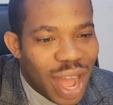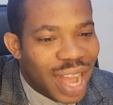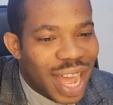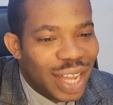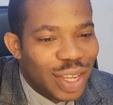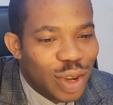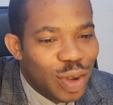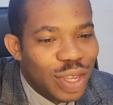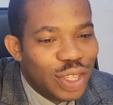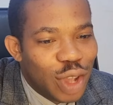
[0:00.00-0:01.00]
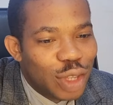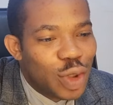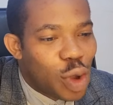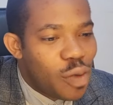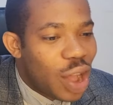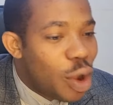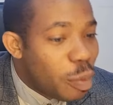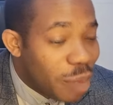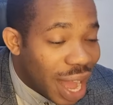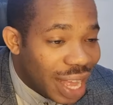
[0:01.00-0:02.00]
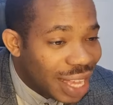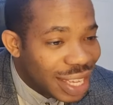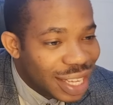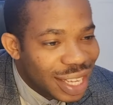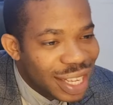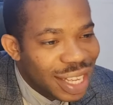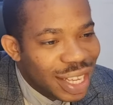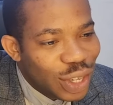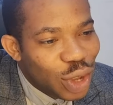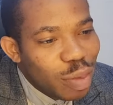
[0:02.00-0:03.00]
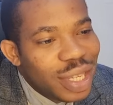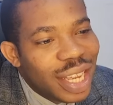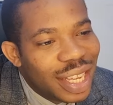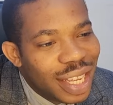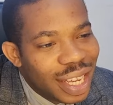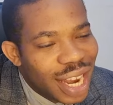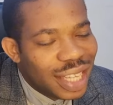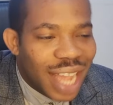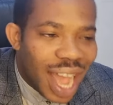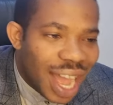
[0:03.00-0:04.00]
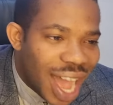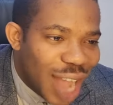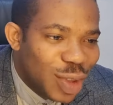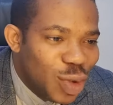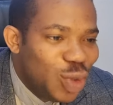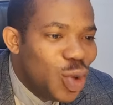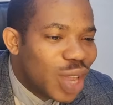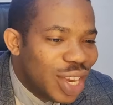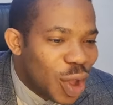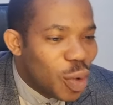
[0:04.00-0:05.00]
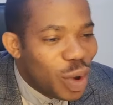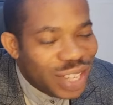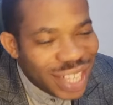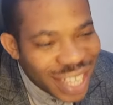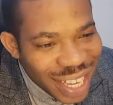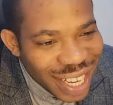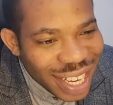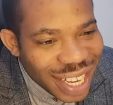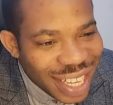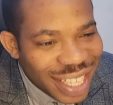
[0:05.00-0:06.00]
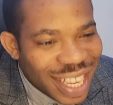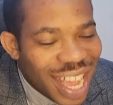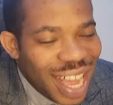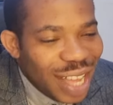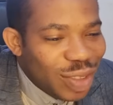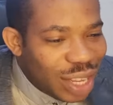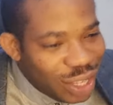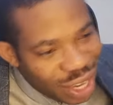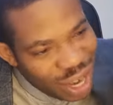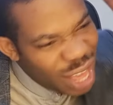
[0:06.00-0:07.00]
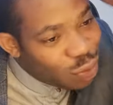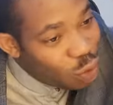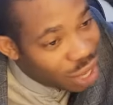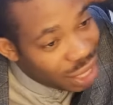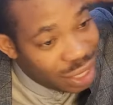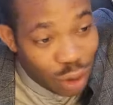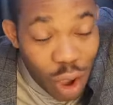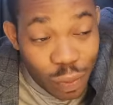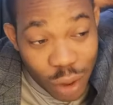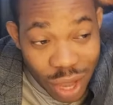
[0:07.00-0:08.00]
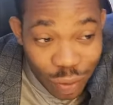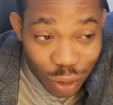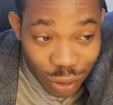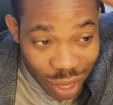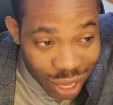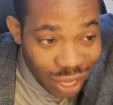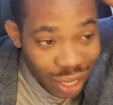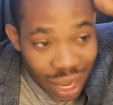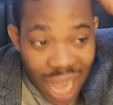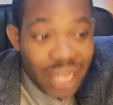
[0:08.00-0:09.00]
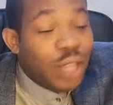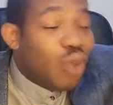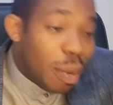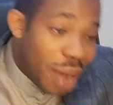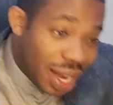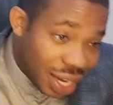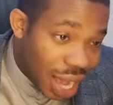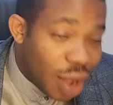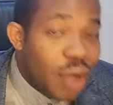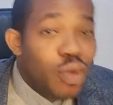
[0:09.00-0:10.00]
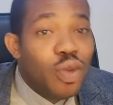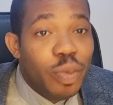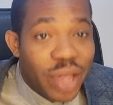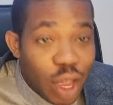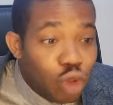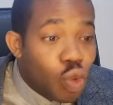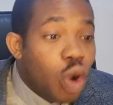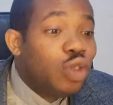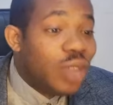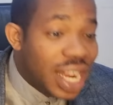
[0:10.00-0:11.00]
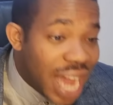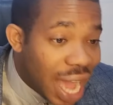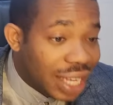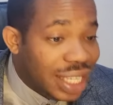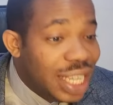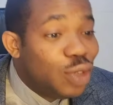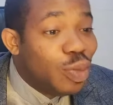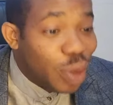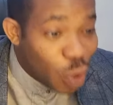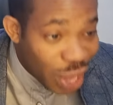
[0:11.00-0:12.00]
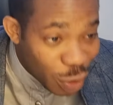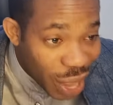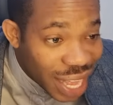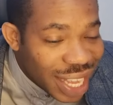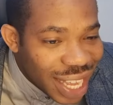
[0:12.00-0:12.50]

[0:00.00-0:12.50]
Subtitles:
I can't, you know, it's just to cover up my something. Now, say, are you joking or what? You see, let's forget. God forgive us, okay? At least we are married now. We begin to work together and things will be going well.